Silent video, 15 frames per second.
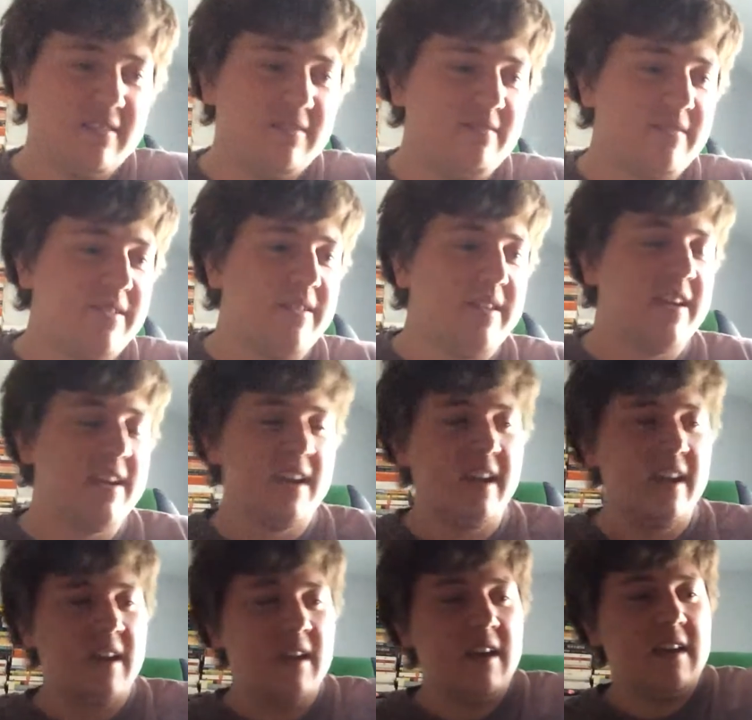if you were
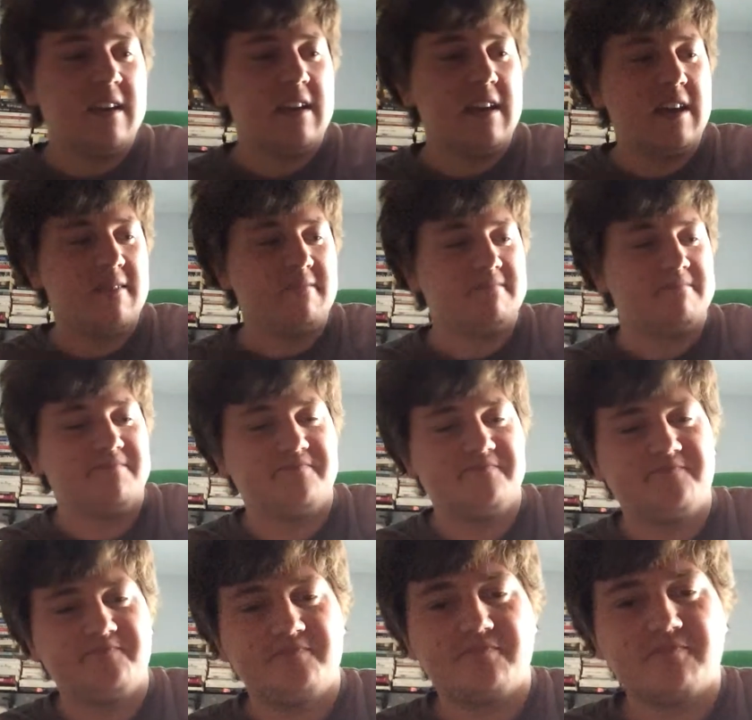wondering.
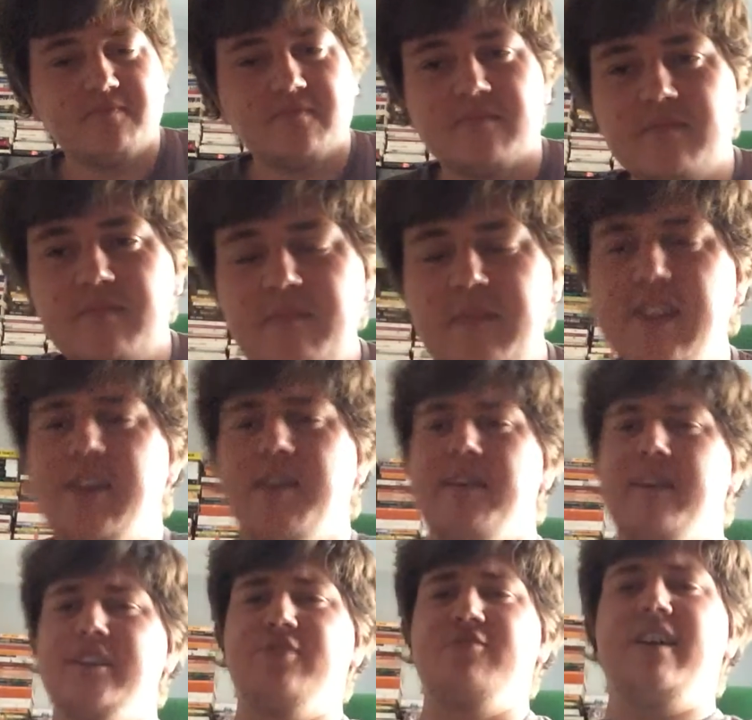
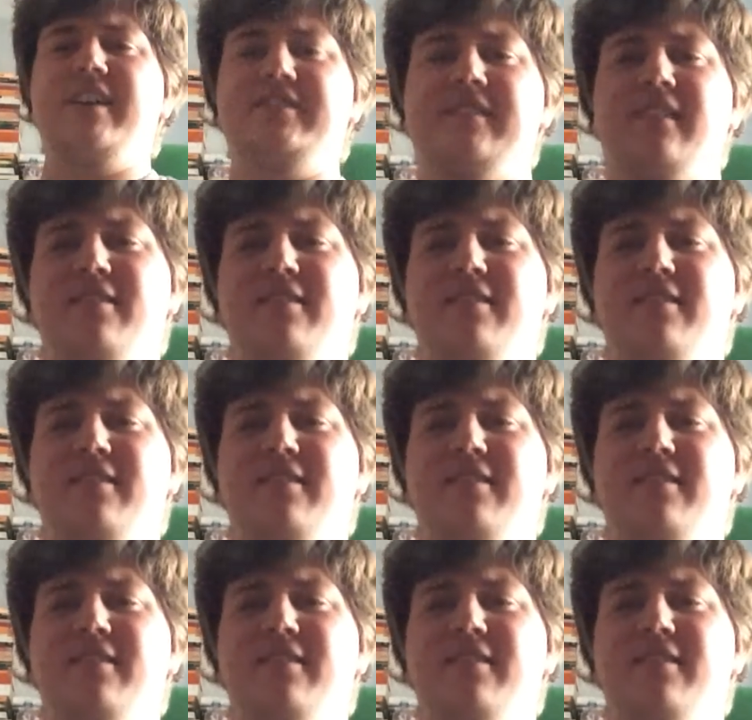Sorry, I stretched